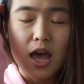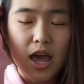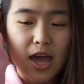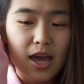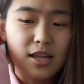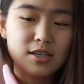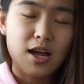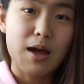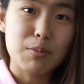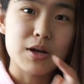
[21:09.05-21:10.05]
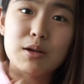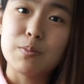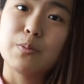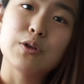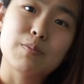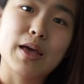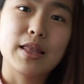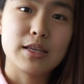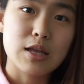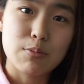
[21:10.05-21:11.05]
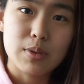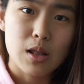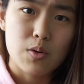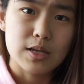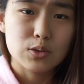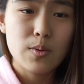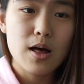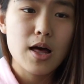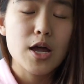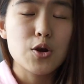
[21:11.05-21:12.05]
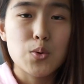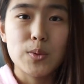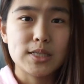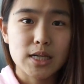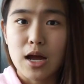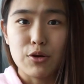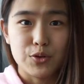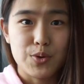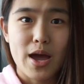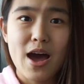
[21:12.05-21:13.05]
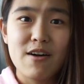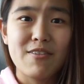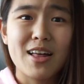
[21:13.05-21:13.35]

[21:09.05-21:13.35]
and I'm gonna put my link down below as well. I don't know which account you have.